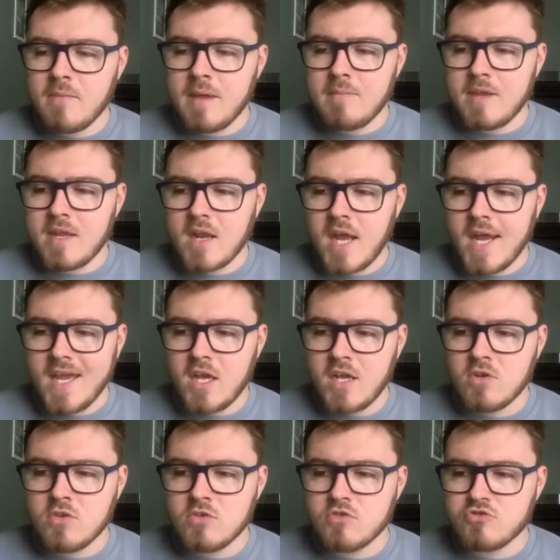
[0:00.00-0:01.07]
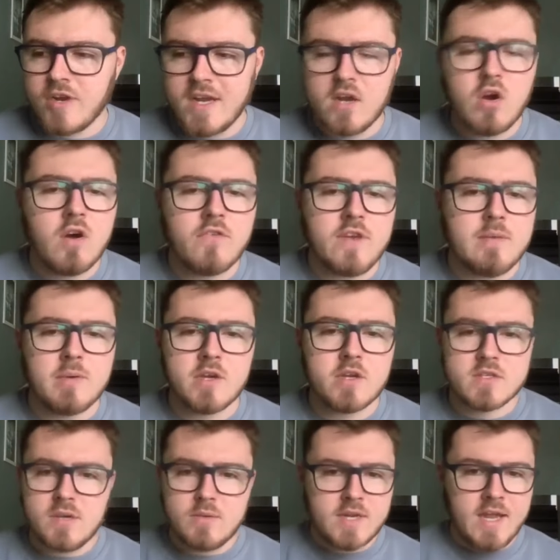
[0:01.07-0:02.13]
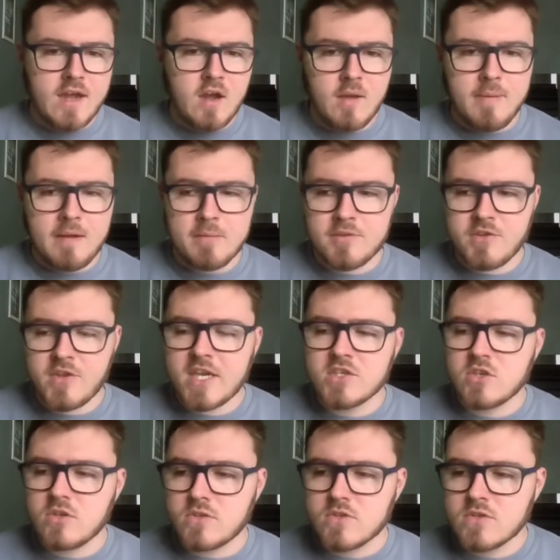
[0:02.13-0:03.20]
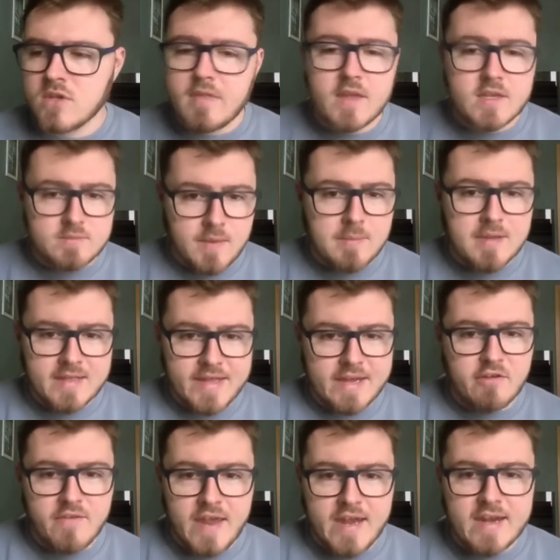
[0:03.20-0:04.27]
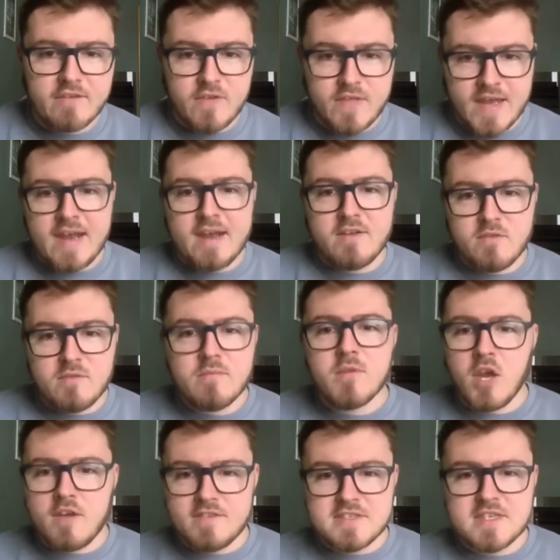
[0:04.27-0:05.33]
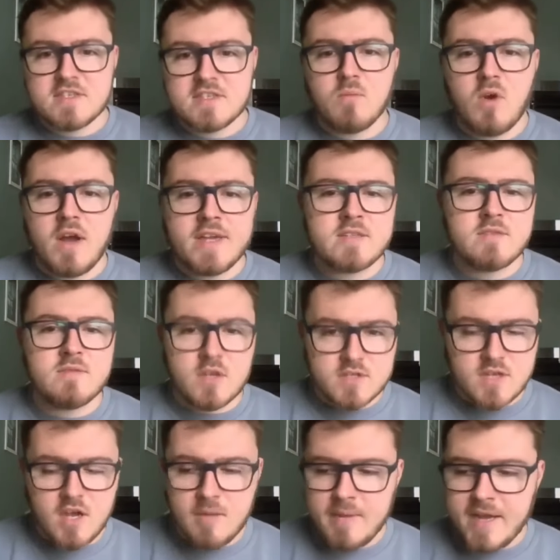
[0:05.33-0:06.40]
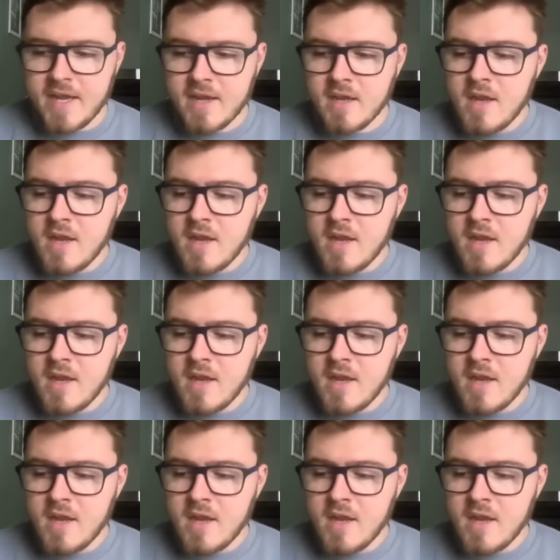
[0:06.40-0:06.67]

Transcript: Maybe like I couldn't drink coffee because I would get heart palpitations, and there's maybe a layer of healing for that nervous system wise that's coming.